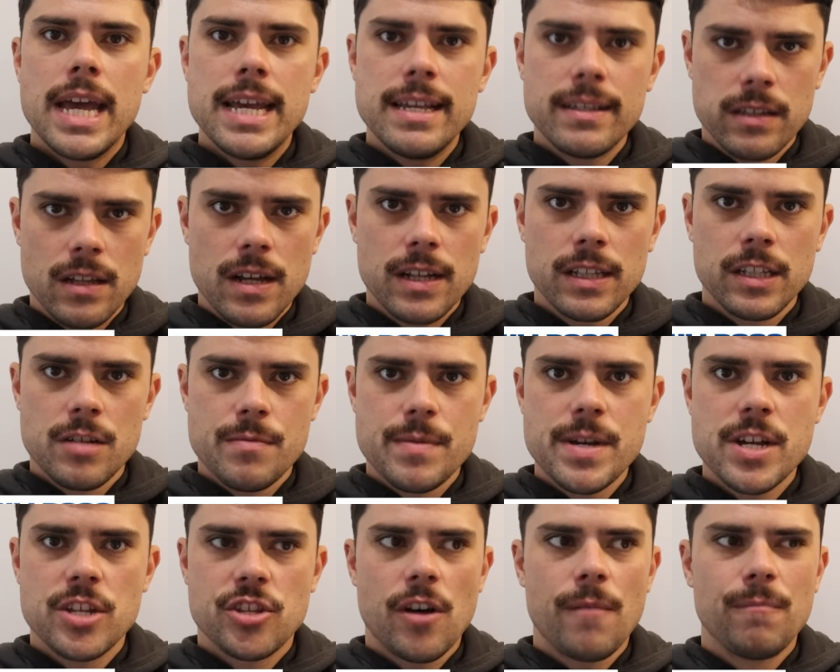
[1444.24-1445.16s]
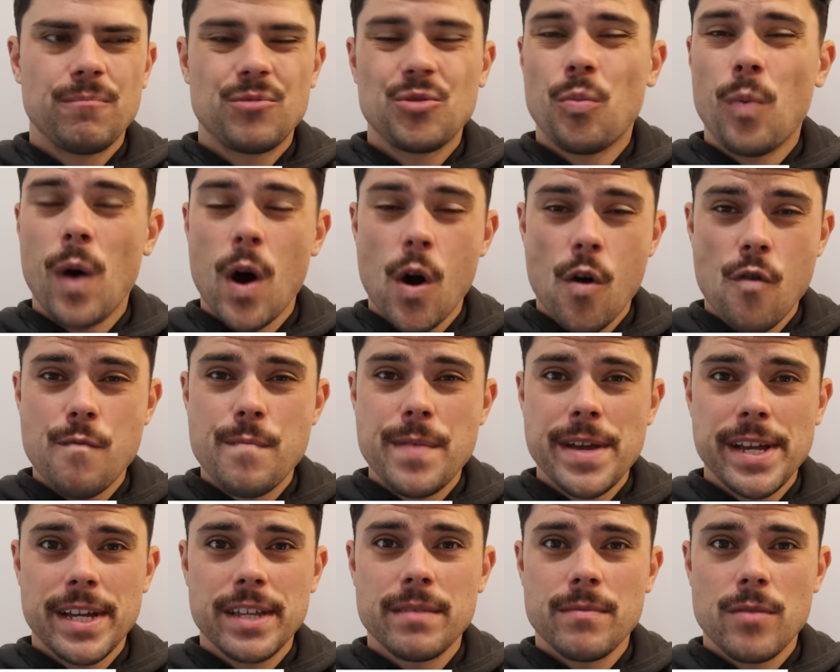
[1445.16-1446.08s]
he's likely to be a top 12
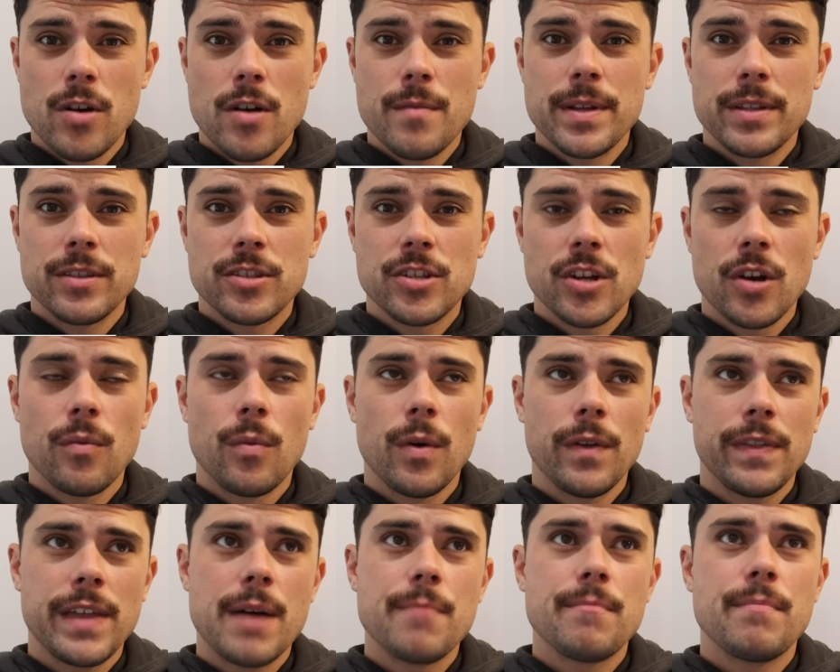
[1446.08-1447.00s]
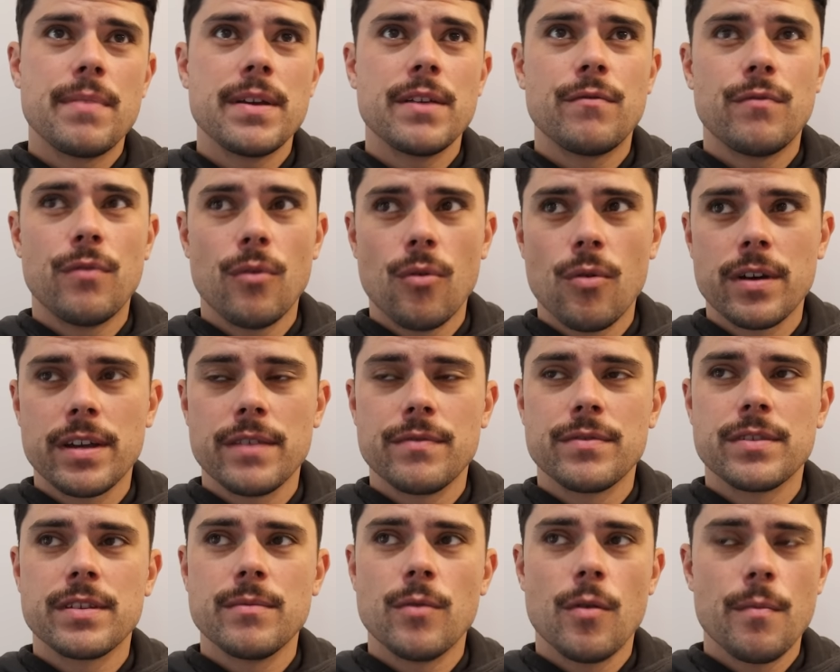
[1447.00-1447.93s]
pick at the moment. So what that pick 4
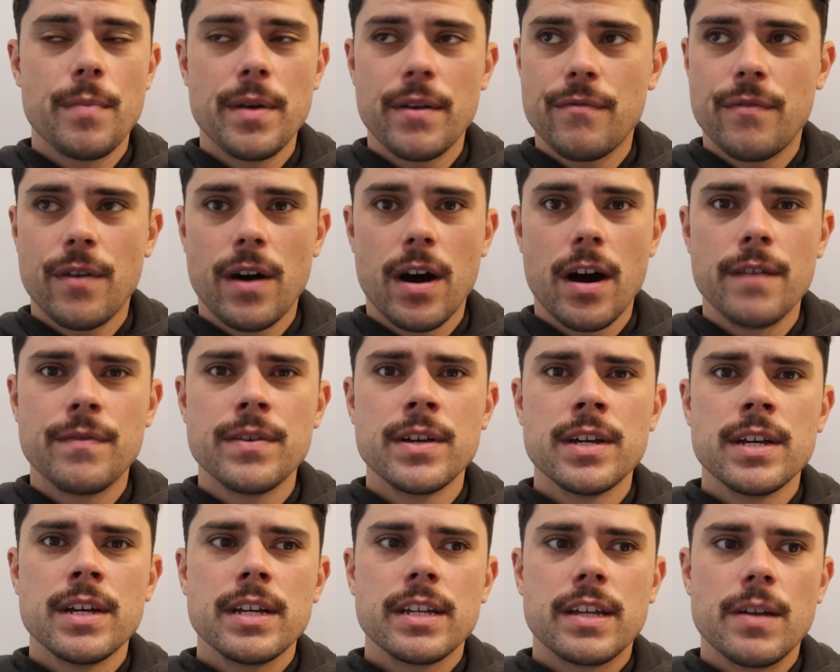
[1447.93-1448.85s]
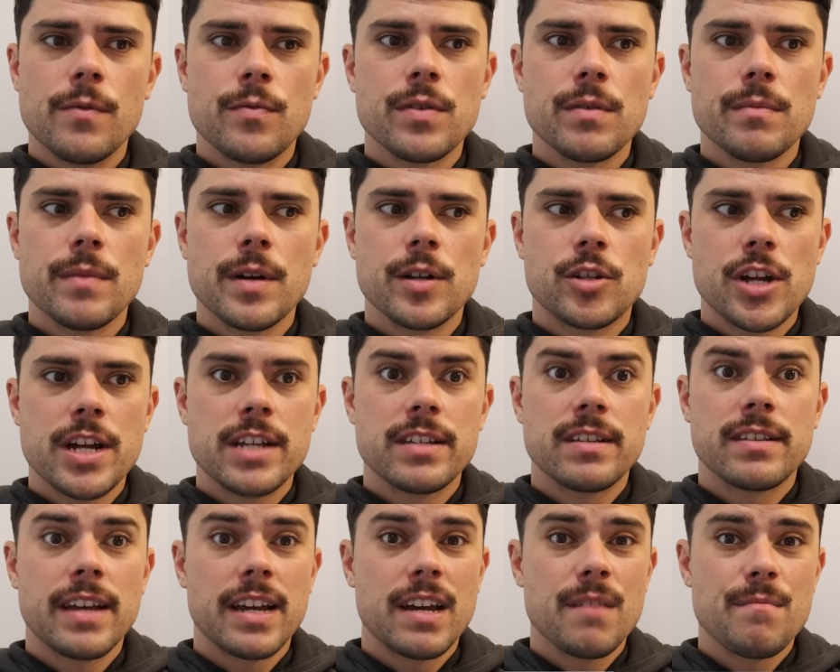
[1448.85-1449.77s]
gives them, or pick 5, gives them a
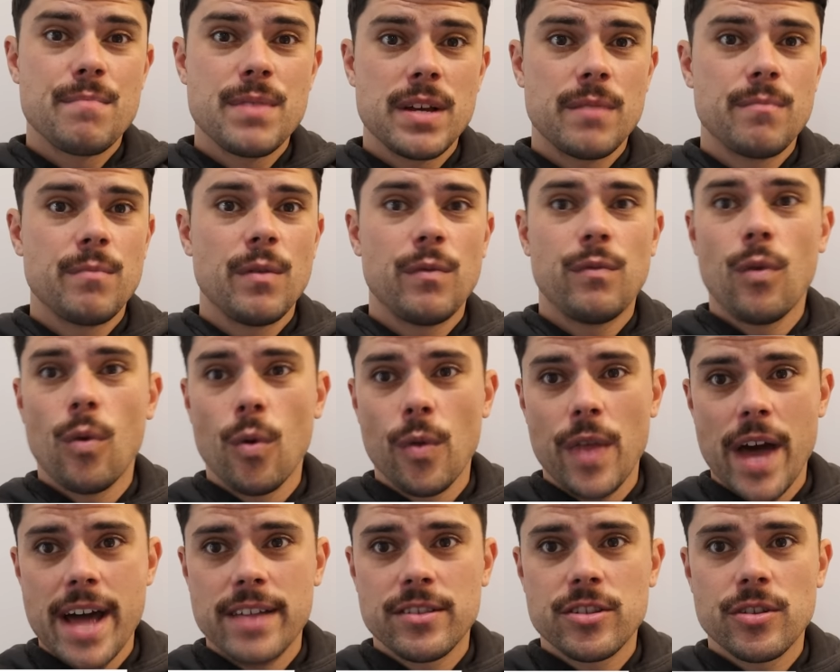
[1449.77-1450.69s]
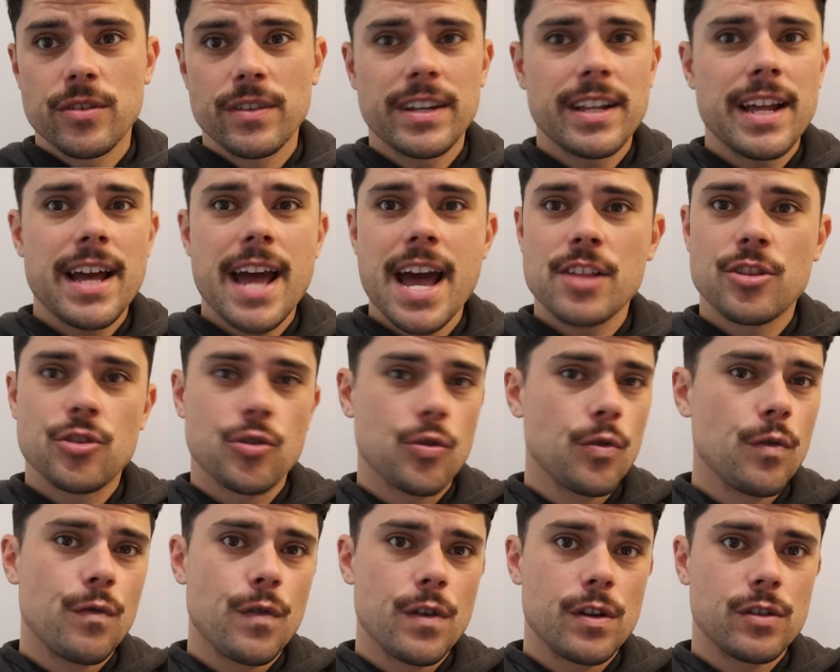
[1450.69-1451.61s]
chance to take a pick before that. So they're going to add
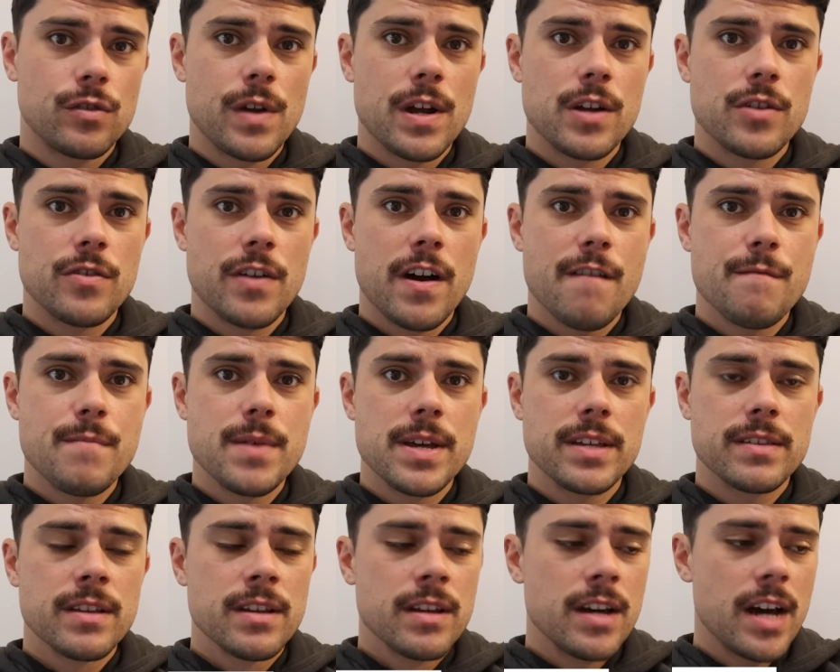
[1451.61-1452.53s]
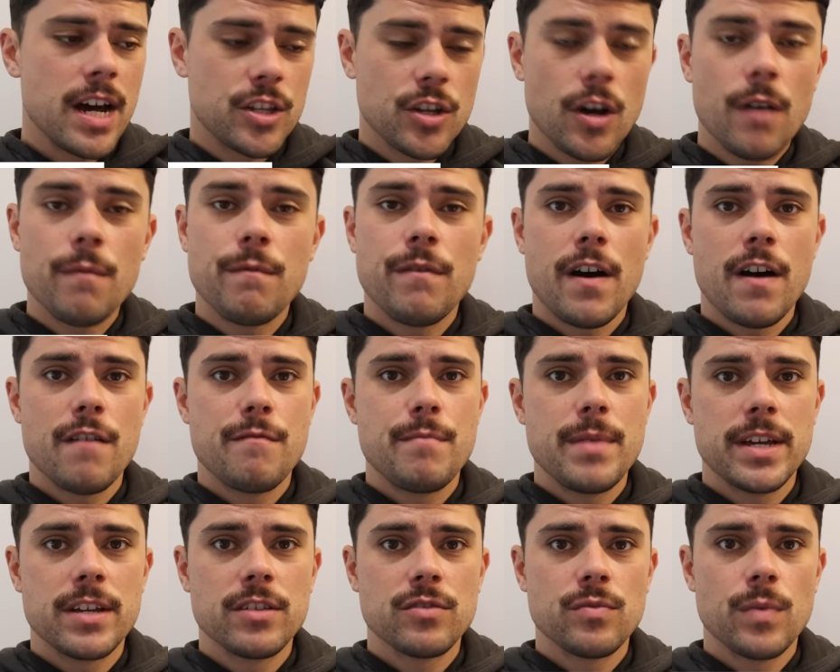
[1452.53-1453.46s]
2 first-round draft picks, a top 5
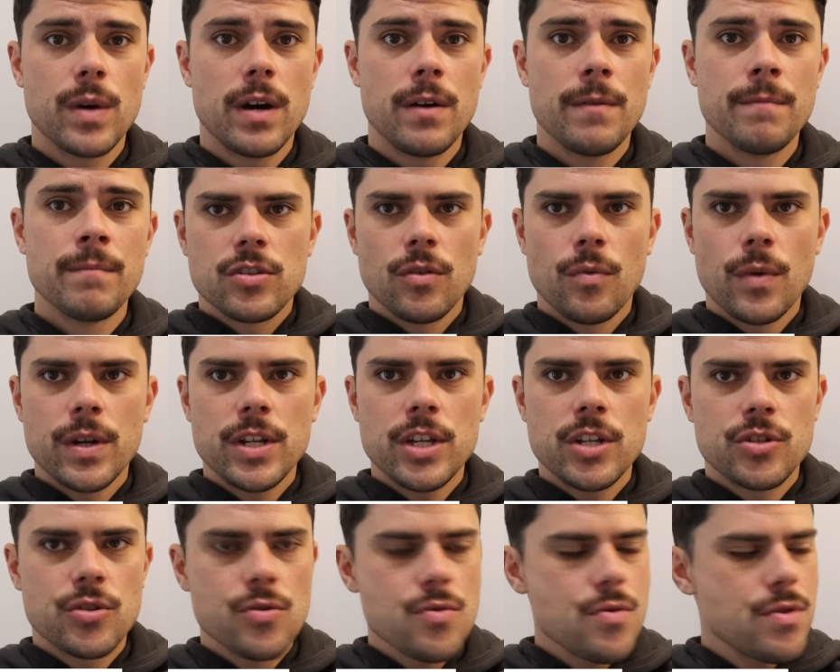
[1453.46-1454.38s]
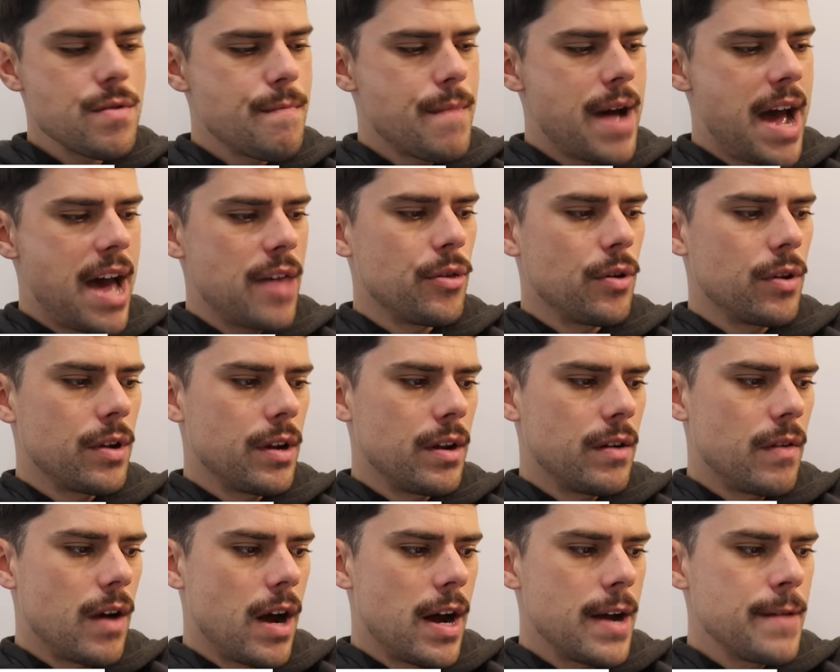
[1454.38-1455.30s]
pick as well. So when you do the math on
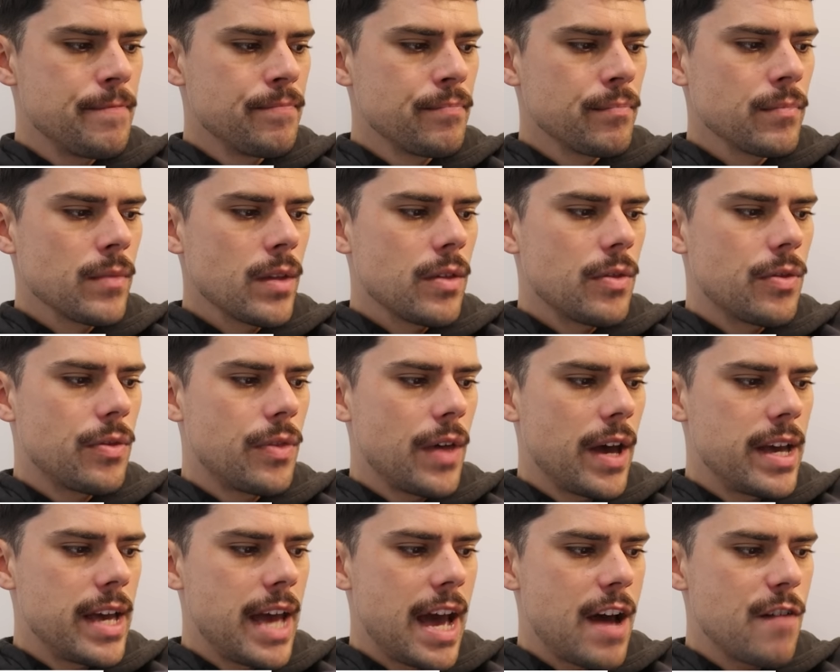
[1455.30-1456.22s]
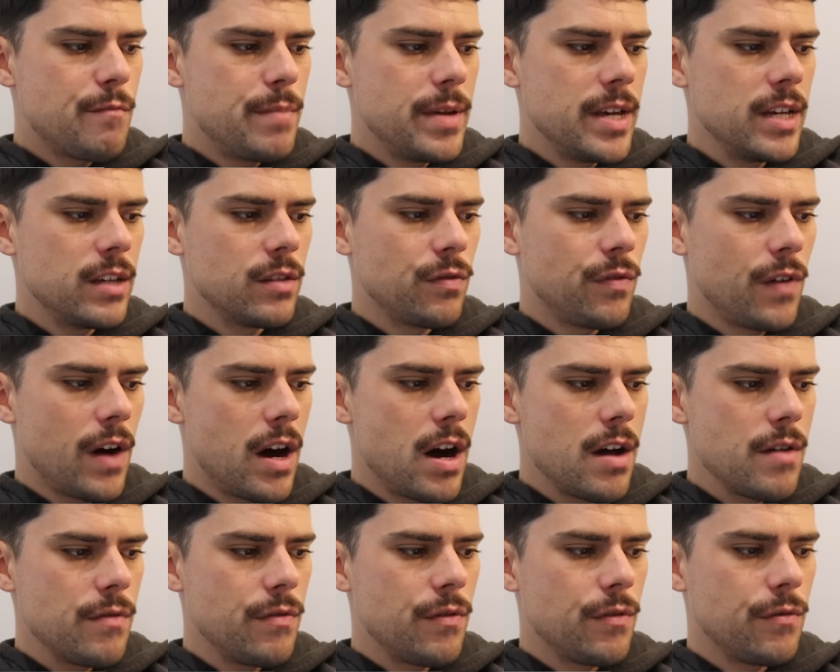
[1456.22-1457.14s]
it, right, they have picks
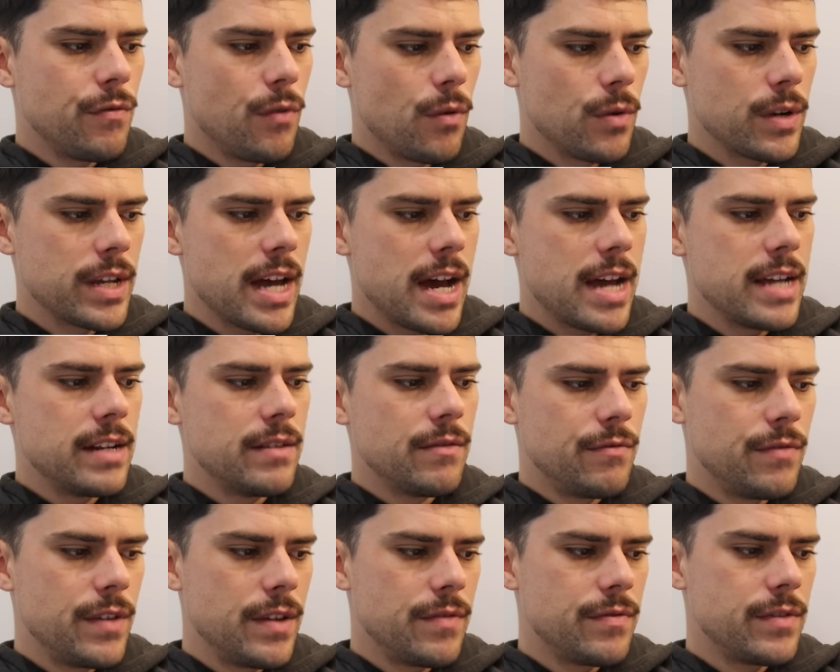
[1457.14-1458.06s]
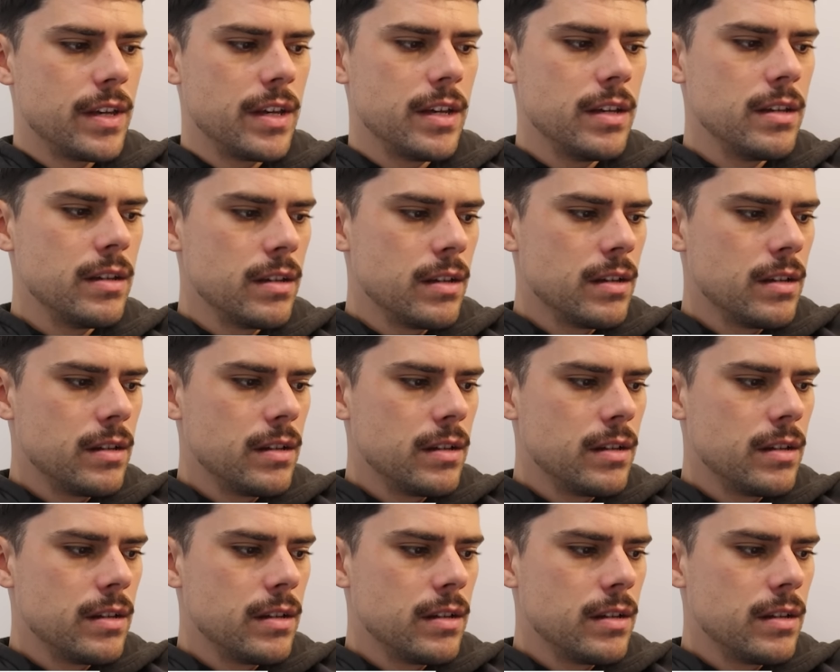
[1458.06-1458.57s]
5, 48, and 50,